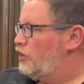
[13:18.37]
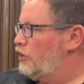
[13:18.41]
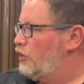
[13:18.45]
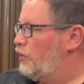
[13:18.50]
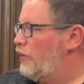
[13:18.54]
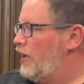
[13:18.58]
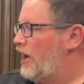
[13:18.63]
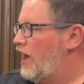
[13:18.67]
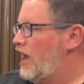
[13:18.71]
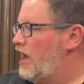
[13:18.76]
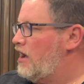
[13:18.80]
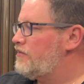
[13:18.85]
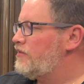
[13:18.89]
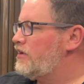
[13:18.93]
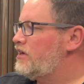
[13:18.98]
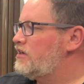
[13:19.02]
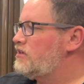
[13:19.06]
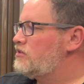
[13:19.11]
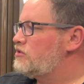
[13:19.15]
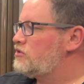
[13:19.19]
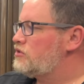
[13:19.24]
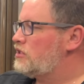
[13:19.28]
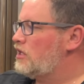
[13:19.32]
You have
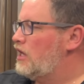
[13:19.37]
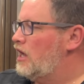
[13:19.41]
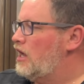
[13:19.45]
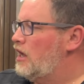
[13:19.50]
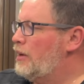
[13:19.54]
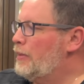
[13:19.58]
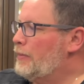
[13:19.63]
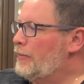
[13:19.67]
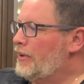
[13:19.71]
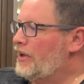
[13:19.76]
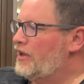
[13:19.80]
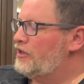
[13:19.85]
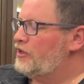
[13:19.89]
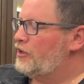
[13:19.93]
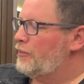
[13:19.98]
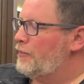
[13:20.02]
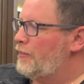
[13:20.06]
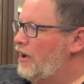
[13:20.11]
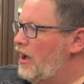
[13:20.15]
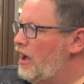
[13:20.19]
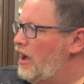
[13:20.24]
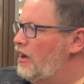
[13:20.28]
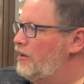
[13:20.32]
some your
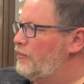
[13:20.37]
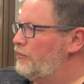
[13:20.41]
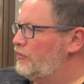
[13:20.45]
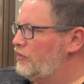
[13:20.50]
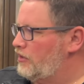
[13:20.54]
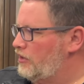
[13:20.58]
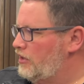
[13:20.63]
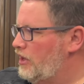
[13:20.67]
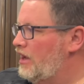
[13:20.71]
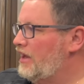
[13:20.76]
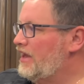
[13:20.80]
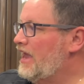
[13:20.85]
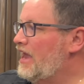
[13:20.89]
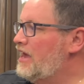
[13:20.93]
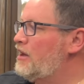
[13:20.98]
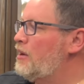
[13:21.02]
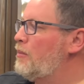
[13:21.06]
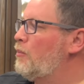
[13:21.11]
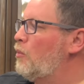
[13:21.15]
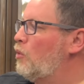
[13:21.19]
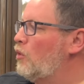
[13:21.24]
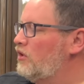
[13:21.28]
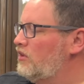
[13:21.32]
uh, again
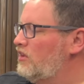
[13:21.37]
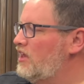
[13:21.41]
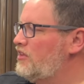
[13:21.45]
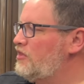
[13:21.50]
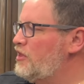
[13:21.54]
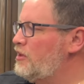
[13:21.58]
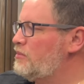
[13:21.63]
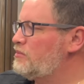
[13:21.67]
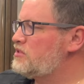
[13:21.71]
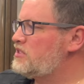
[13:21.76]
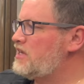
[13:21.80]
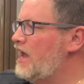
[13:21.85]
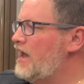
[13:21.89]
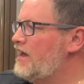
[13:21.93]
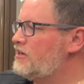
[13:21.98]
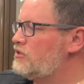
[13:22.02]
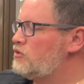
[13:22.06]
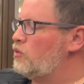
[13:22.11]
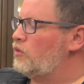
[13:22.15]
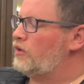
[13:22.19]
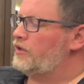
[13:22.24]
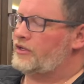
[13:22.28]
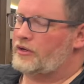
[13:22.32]
more lithium
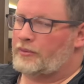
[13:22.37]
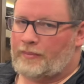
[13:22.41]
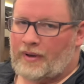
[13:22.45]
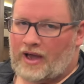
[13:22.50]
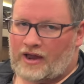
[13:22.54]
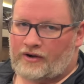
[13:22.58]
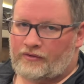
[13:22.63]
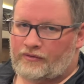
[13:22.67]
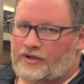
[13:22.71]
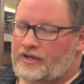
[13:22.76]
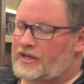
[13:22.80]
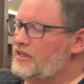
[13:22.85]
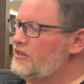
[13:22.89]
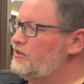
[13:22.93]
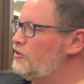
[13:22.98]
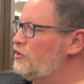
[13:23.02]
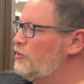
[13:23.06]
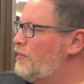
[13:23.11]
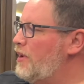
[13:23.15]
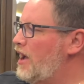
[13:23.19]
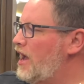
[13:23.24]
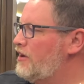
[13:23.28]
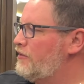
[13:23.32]
status or your battery
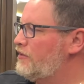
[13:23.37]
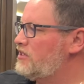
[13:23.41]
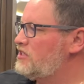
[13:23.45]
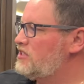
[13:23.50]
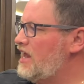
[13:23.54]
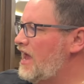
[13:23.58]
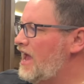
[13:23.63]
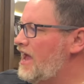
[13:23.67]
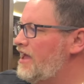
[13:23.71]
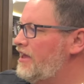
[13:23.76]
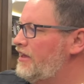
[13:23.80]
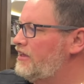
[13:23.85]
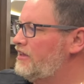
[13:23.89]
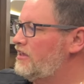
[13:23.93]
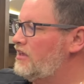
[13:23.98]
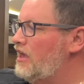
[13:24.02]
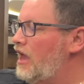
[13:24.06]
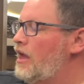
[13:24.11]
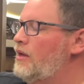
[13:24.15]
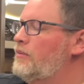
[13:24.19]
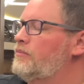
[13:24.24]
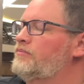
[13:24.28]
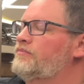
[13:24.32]
your battery stat.
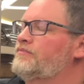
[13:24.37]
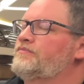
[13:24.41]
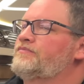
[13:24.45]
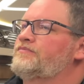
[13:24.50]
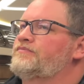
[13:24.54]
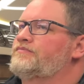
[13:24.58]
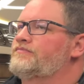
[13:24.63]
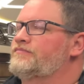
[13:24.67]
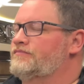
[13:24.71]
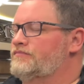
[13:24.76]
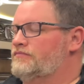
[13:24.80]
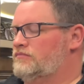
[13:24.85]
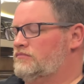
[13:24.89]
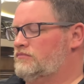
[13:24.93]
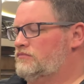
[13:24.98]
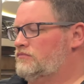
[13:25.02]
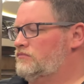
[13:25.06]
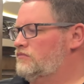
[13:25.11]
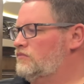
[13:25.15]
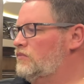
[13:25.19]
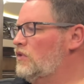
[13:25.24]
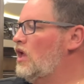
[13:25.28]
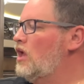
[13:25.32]
Uh,
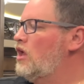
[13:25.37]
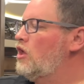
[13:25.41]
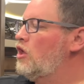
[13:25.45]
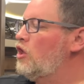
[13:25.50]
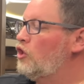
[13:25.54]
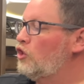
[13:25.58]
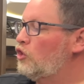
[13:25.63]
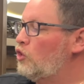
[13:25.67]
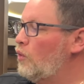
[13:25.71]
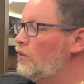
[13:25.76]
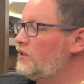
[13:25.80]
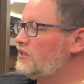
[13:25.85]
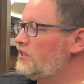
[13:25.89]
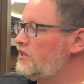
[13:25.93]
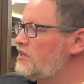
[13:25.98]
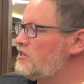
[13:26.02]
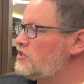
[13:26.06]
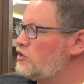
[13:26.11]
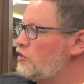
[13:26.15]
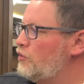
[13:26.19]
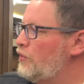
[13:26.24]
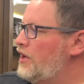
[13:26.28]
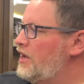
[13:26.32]
going to
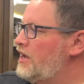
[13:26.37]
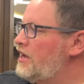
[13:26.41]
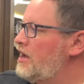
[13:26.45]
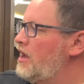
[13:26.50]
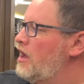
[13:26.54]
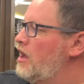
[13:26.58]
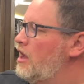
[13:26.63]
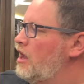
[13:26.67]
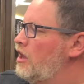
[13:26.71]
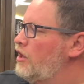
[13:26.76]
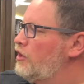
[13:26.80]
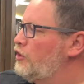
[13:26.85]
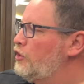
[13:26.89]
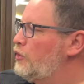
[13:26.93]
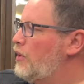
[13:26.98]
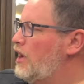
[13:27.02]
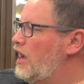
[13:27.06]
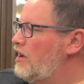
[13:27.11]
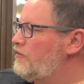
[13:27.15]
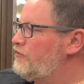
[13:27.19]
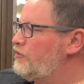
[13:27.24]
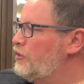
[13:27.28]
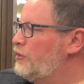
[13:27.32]
this screen, you
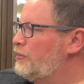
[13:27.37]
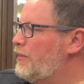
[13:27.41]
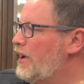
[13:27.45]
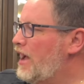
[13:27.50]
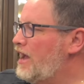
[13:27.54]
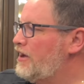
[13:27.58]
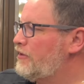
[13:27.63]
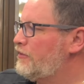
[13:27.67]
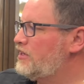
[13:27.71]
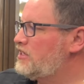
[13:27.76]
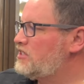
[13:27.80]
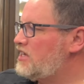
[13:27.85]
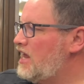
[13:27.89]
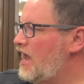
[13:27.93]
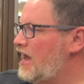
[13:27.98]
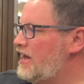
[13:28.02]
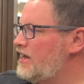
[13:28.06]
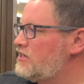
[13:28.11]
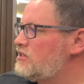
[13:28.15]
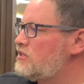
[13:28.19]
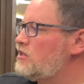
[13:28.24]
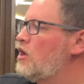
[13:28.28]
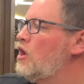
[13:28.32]
have your battery
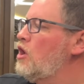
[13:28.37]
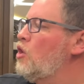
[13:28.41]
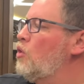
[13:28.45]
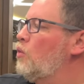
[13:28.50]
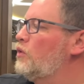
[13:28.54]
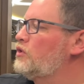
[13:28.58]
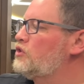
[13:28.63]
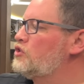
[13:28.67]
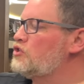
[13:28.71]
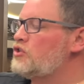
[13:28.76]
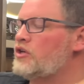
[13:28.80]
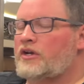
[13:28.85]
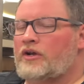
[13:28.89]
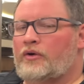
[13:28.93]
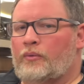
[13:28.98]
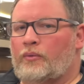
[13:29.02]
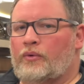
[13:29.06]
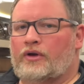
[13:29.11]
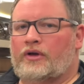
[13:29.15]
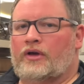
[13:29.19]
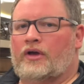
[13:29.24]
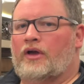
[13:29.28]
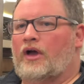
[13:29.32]
status, which is going
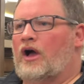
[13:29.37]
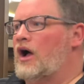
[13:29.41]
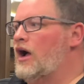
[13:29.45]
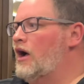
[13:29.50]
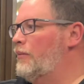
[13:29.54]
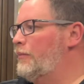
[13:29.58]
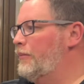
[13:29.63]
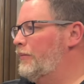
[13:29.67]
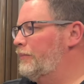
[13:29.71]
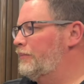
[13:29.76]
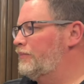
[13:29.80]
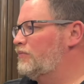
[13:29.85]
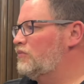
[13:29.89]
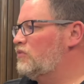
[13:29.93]
to um,